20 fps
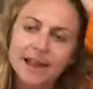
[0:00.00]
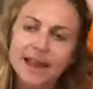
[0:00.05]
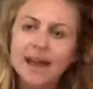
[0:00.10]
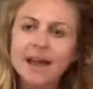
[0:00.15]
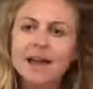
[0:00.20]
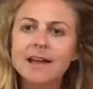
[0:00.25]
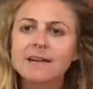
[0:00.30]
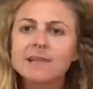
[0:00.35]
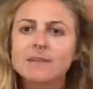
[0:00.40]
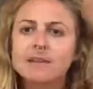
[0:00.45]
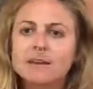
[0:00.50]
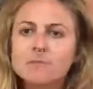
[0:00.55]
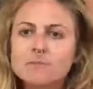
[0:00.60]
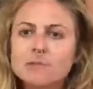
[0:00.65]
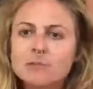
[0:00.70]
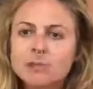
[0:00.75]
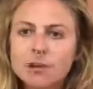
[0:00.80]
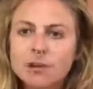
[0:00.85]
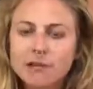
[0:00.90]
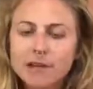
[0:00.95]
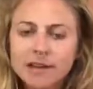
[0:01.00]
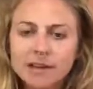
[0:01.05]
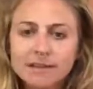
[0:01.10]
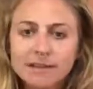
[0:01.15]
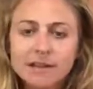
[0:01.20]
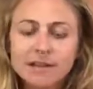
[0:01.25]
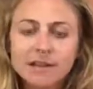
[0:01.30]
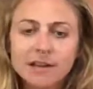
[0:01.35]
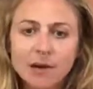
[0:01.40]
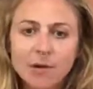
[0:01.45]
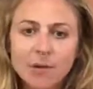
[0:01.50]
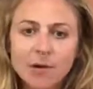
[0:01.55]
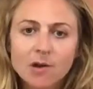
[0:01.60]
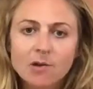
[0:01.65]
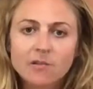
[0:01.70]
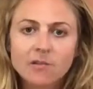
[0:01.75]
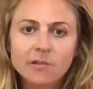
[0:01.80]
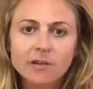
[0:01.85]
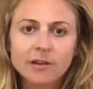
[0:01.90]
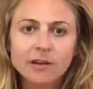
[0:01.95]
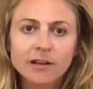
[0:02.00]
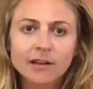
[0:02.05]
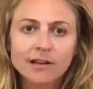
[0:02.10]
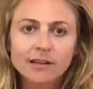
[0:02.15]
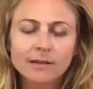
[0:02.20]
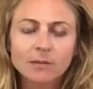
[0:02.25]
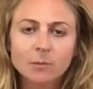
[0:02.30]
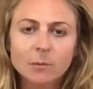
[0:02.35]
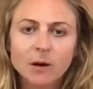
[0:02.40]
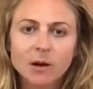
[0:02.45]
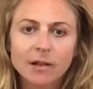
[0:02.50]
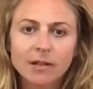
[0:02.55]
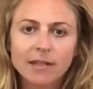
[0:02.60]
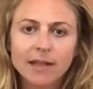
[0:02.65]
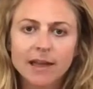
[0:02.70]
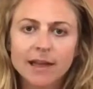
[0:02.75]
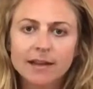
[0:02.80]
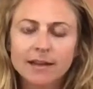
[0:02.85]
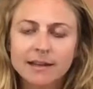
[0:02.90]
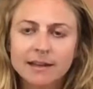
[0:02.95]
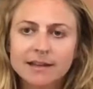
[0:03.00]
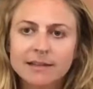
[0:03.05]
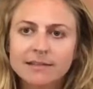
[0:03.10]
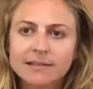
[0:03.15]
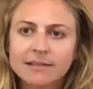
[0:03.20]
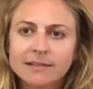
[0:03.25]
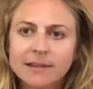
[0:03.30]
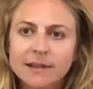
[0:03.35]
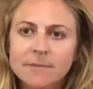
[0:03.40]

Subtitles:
And I'm sorry I did go over it a little while there. It's